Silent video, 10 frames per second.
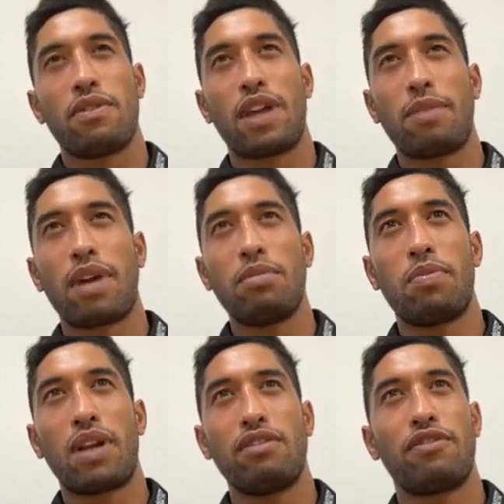They may be
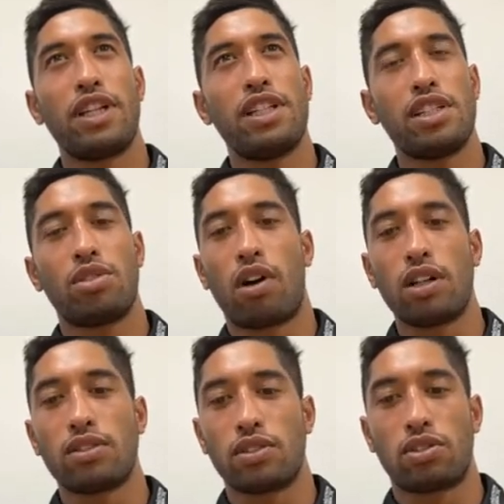playing Fiji
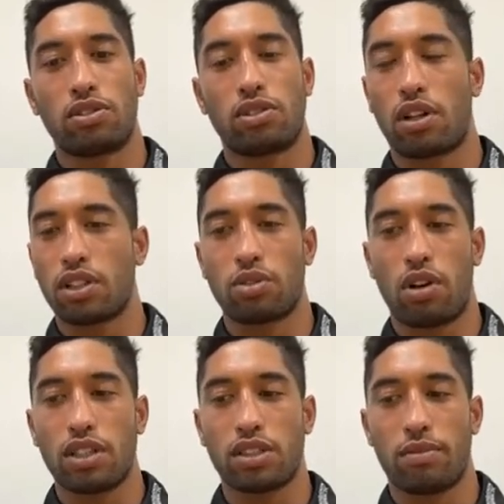twice or Tonga
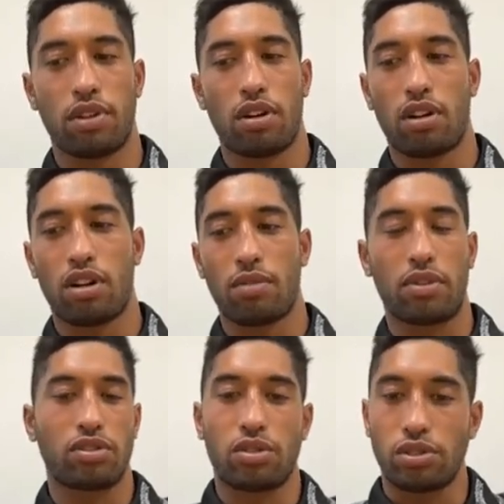twice. I'm not. I'm
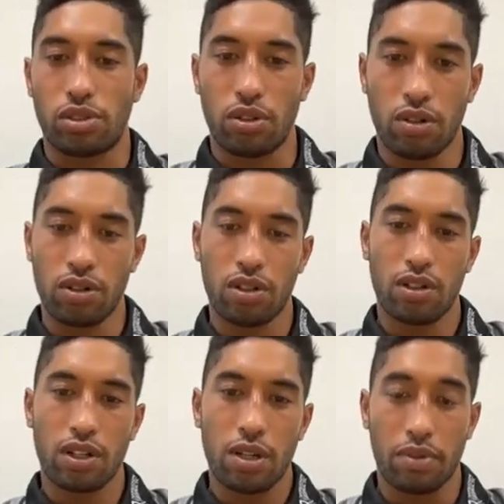not too sure,
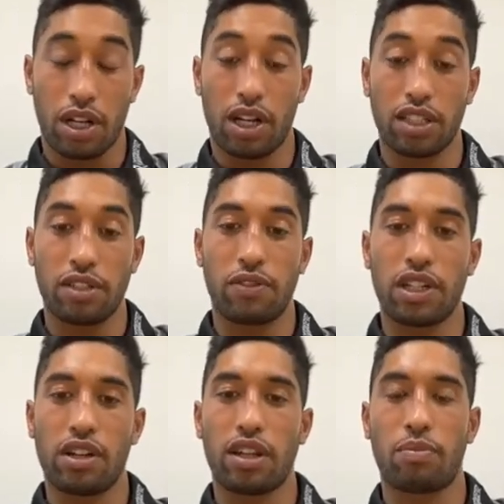but I, I
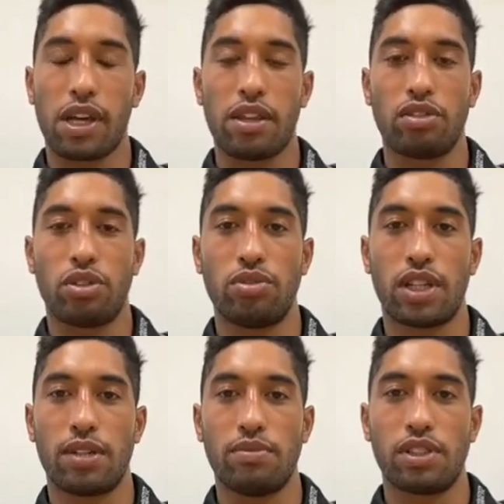definitely know they're playing those two
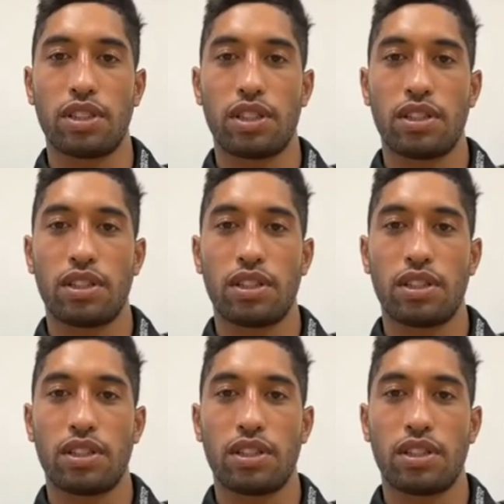teams.